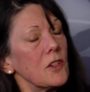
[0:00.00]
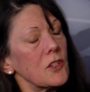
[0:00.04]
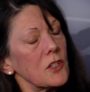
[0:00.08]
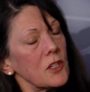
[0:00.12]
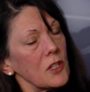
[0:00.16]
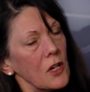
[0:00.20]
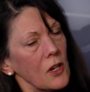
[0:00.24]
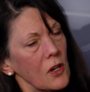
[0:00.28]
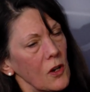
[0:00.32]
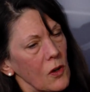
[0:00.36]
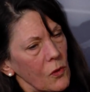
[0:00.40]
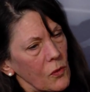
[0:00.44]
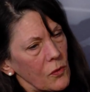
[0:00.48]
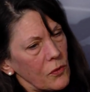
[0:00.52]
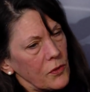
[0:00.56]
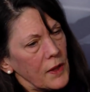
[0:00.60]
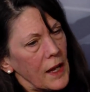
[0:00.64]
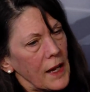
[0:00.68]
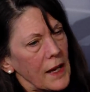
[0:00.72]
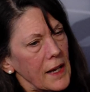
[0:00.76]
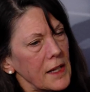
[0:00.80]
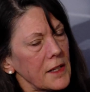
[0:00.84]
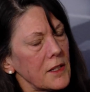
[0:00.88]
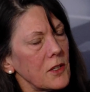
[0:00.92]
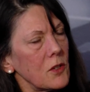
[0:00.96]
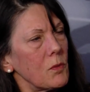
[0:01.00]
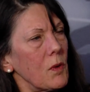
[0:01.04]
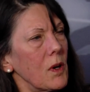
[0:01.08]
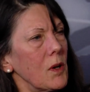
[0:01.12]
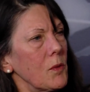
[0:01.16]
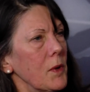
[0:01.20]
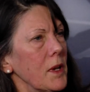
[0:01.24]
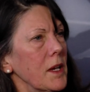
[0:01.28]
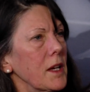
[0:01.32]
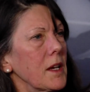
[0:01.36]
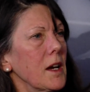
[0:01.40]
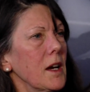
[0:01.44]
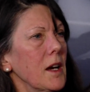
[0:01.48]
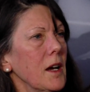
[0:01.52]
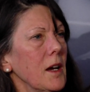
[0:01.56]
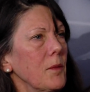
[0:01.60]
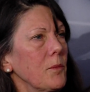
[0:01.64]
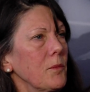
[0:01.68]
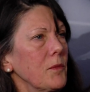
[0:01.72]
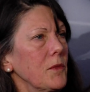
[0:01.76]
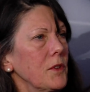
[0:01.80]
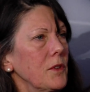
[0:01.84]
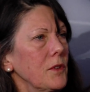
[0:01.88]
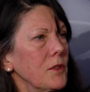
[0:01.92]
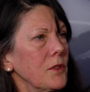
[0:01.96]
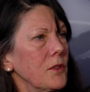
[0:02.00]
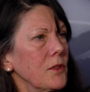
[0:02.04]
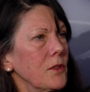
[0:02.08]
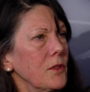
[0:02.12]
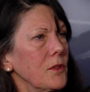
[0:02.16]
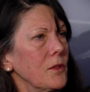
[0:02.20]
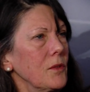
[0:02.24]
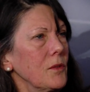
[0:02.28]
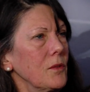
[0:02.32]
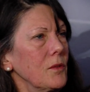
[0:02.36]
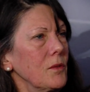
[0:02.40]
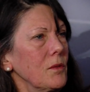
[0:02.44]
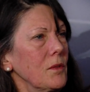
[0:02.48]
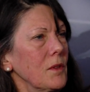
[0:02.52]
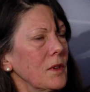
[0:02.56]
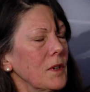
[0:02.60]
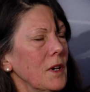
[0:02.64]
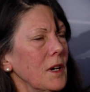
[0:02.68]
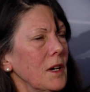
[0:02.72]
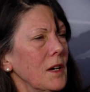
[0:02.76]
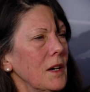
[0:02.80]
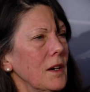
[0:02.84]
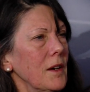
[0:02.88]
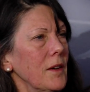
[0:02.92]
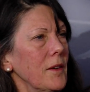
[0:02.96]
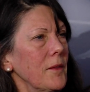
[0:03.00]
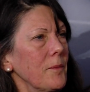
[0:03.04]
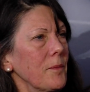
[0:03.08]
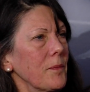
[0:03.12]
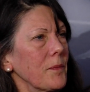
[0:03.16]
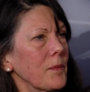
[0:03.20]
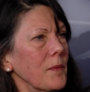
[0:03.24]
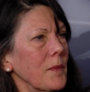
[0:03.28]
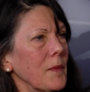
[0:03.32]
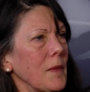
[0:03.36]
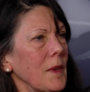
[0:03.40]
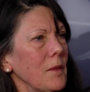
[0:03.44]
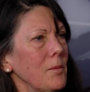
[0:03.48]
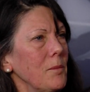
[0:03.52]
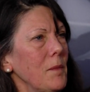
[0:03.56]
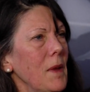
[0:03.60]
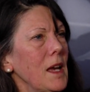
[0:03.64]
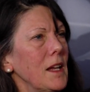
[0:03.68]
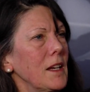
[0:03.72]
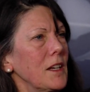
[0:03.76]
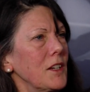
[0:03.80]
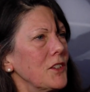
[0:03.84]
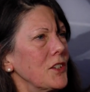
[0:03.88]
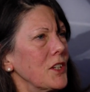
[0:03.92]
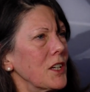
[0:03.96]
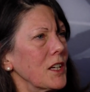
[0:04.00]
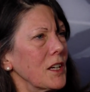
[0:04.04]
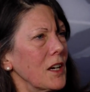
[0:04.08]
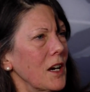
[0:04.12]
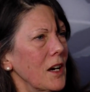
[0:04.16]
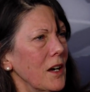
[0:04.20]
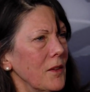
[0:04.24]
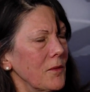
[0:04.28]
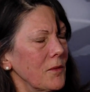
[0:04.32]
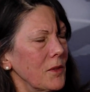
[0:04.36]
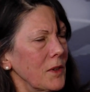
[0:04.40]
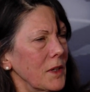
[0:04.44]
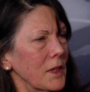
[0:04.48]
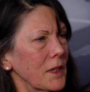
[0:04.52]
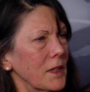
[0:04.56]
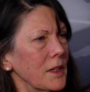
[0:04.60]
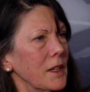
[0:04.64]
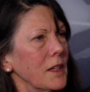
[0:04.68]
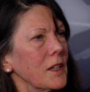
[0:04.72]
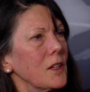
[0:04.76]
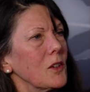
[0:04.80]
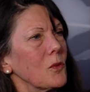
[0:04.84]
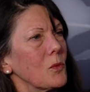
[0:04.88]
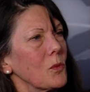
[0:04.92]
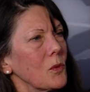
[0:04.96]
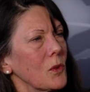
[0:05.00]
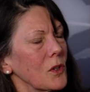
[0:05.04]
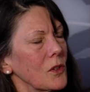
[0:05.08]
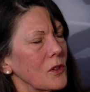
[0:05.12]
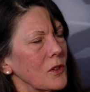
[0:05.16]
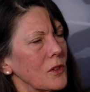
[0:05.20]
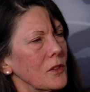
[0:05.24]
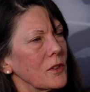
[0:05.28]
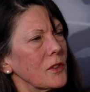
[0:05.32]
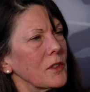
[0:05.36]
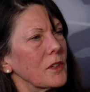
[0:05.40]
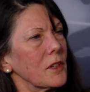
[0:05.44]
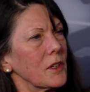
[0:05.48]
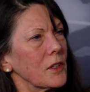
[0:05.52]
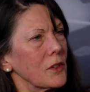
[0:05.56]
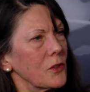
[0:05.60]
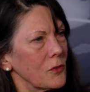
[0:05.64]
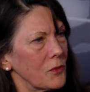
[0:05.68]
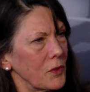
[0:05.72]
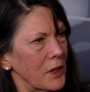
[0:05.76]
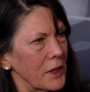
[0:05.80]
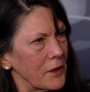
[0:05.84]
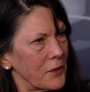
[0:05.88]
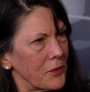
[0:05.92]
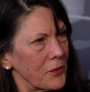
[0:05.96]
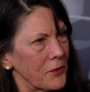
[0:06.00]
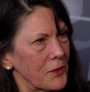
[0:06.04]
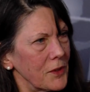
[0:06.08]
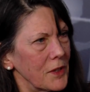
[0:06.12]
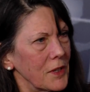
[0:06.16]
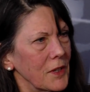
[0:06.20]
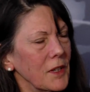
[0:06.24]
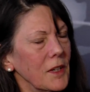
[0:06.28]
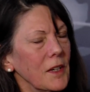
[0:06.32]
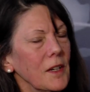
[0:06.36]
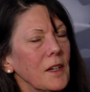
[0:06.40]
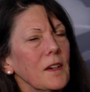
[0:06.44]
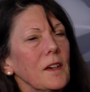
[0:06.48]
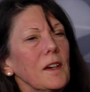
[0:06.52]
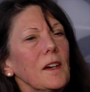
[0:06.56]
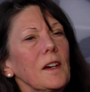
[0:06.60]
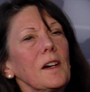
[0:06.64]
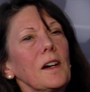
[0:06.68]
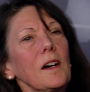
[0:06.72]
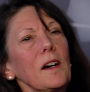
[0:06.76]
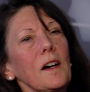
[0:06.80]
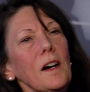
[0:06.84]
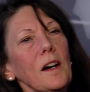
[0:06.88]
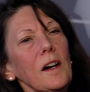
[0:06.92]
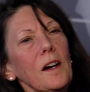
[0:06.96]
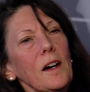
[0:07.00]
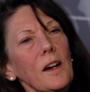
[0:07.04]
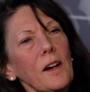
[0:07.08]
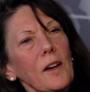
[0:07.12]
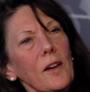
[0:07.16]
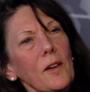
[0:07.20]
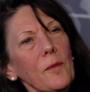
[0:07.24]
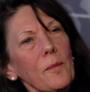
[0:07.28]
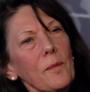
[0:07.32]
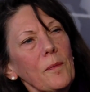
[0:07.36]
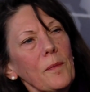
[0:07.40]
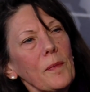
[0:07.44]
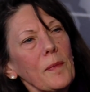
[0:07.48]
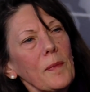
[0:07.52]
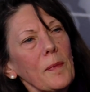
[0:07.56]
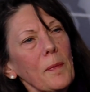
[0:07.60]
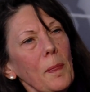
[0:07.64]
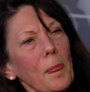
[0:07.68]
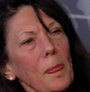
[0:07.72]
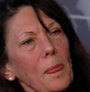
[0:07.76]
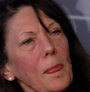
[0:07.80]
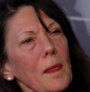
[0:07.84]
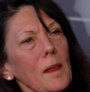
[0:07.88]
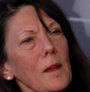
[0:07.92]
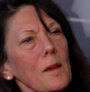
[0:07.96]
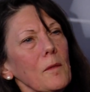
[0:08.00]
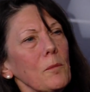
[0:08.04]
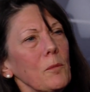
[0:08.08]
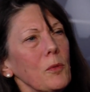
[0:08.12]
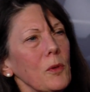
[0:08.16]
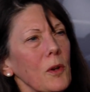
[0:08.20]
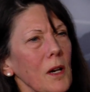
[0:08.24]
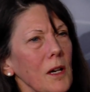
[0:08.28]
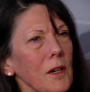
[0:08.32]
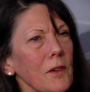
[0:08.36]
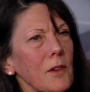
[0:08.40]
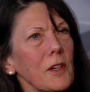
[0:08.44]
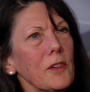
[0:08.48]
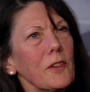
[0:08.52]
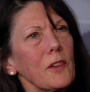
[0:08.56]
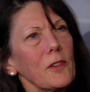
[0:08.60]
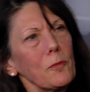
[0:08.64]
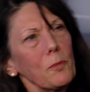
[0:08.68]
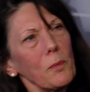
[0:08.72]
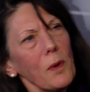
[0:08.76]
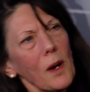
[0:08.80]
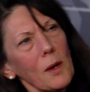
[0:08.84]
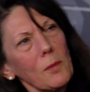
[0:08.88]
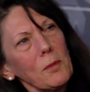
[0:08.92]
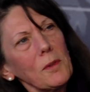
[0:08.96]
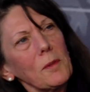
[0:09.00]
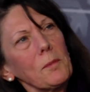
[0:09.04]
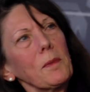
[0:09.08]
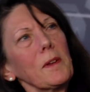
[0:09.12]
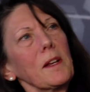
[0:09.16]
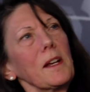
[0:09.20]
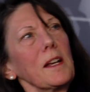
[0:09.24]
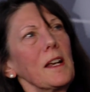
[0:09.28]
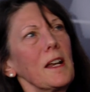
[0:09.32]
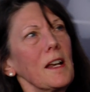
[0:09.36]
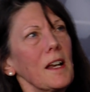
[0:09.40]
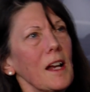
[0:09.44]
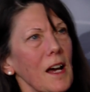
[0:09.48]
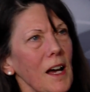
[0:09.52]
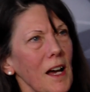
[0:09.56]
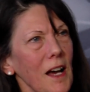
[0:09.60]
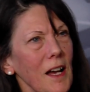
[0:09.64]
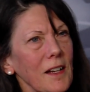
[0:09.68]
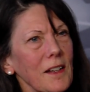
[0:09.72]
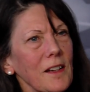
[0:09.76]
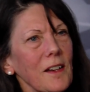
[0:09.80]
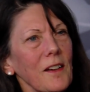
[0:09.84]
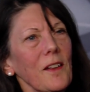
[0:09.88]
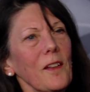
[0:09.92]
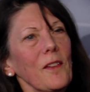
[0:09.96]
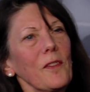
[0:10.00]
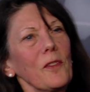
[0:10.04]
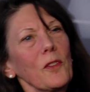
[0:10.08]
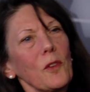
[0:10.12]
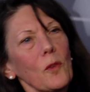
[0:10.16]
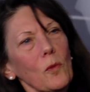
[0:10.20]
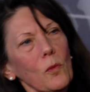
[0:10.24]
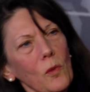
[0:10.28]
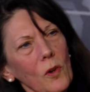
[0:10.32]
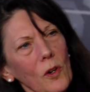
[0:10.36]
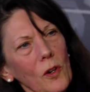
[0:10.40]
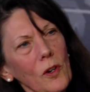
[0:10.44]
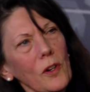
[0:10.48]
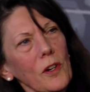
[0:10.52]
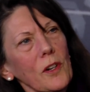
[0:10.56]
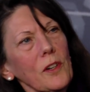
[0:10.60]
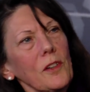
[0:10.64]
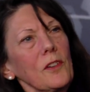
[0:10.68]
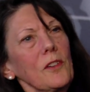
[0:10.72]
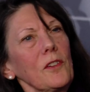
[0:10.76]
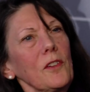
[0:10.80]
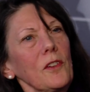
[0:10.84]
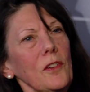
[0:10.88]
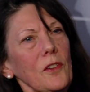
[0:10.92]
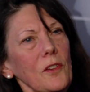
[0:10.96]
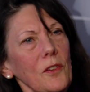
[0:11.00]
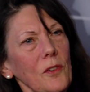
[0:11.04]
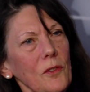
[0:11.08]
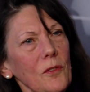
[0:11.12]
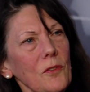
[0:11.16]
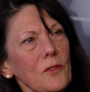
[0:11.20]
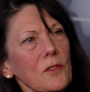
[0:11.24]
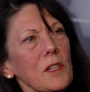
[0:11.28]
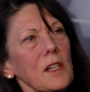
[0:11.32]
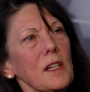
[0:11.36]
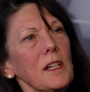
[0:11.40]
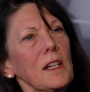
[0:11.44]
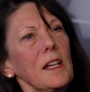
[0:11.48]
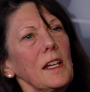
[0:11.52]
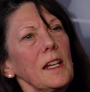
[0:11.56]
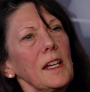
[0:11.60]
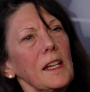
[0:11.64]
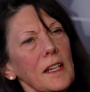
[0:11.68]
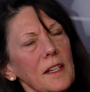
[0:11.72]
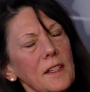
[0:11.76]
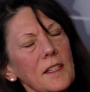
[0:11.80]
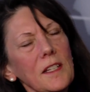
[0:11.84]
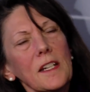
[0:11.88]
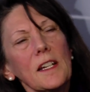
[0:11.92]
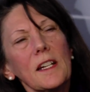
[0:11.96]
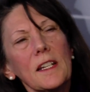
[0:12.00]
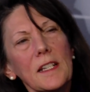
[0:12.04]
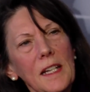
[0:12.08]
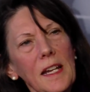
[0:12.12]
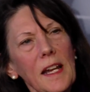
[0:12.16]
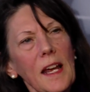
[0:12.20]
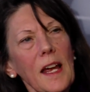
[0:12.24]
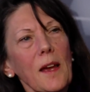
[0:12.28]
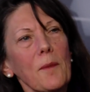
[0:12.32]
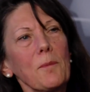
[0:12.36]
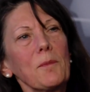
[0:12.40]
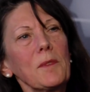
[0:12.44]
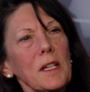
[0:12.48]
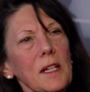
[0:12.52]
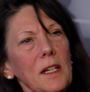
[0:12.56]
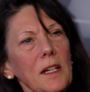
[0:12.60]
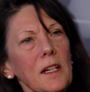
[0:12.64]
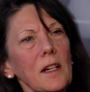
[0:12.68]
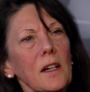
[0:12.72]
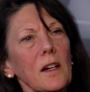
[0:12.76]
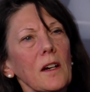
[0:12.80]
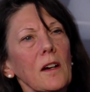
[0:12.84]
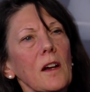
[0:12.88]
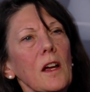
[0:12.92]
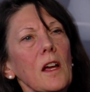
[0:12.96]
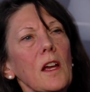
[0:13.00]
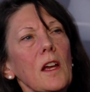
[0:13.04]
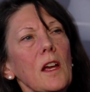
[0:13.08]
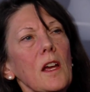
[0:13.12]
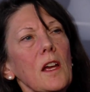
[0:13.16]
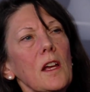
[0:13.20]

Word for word: So that's where we come to um, managing conflict in a world adrift. Um, progress is probably not the word to use. It is an attempt here